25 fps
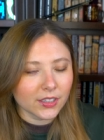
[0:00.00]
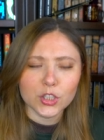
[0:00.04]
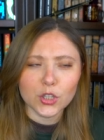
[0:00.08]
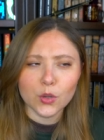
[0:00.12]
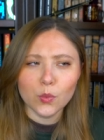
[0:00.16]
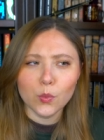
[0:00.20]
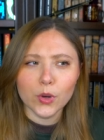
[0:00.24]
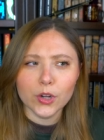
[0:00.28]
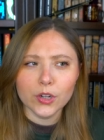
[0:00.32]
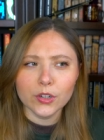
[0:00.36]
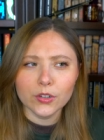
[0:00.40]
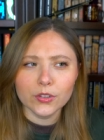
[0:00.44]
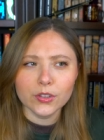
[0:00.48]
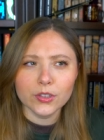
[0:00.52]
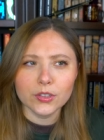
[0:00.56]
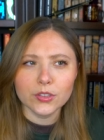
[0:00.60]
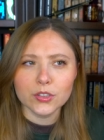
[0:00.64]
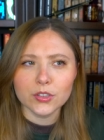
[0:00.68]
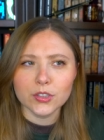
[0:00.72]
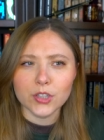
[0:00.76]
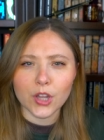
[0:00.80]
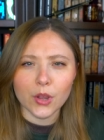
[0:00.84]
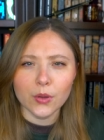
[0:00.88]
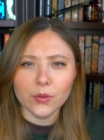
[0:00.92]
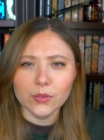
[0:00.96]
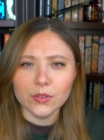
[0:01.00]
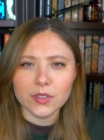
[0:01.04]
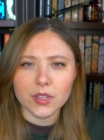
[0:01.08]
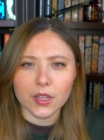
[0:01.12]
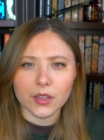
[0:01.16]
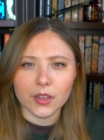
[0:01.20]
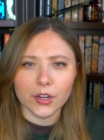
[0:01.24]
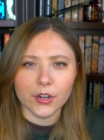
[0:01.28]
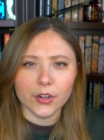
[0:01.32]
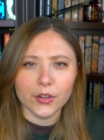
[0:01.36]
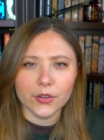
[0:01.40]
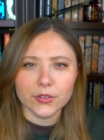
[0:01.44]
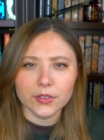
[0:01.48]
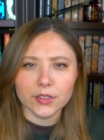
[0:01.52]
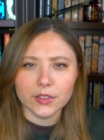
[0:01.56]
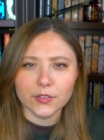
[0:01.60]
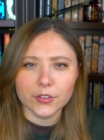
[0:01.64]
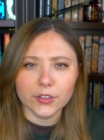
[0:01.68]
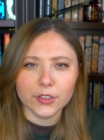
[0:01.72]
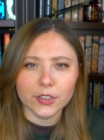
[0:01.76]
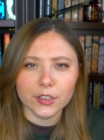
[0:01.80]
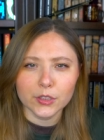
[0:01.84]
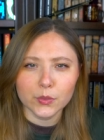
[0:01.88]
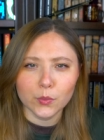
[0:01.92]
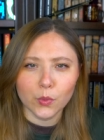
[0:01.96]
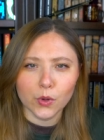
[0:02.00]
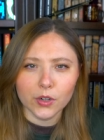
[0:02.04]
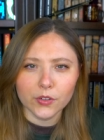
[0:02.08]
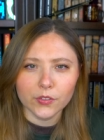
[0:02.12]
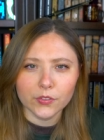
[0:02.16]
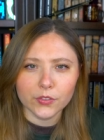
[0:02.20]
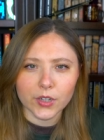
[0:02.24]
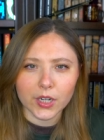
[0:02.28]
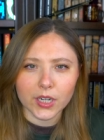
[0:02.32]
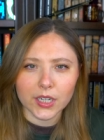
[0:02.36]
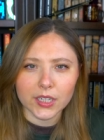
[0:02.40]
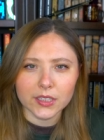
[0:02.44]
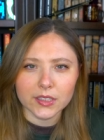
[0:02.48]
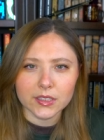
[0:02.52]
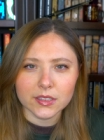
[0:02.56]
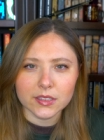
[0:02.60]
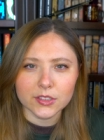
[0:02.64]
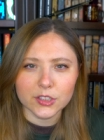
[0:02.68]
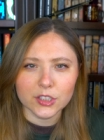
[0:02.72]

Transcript: So, what are the stones that they're using for the dwarf rings?